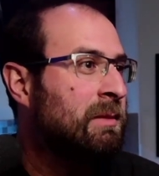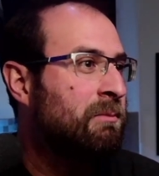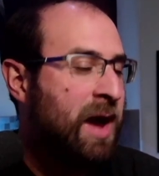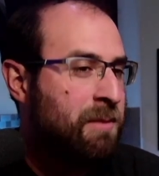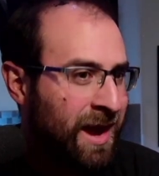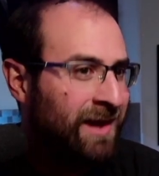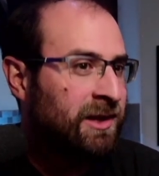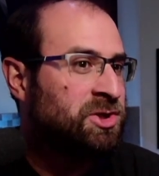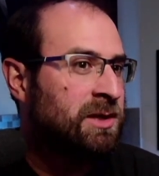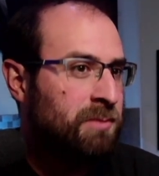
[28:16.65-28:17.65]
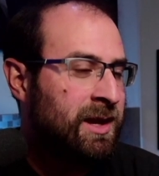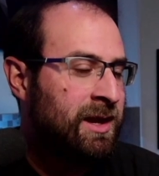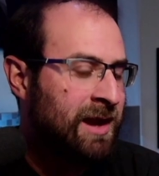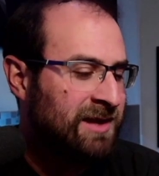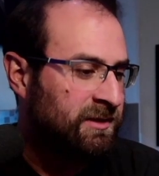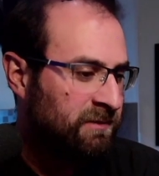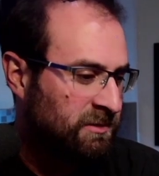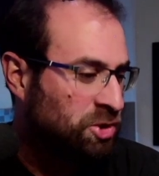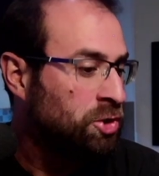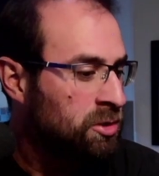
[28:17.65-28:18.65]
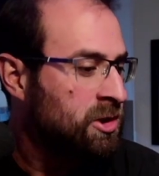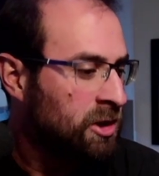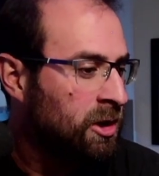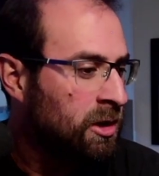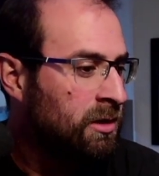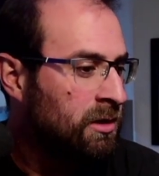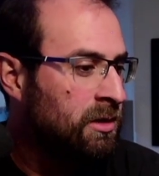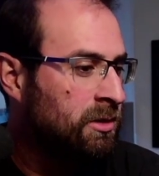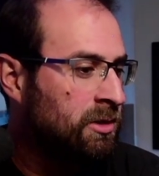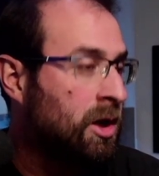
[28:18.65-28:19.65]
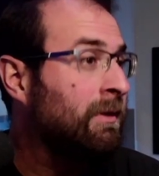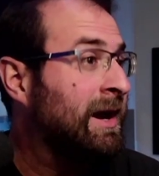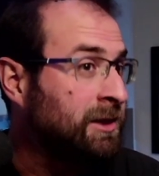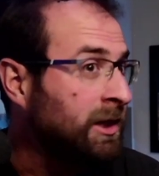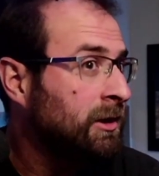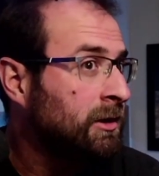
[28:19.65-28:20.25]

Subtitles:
by managing me as a junior correctly.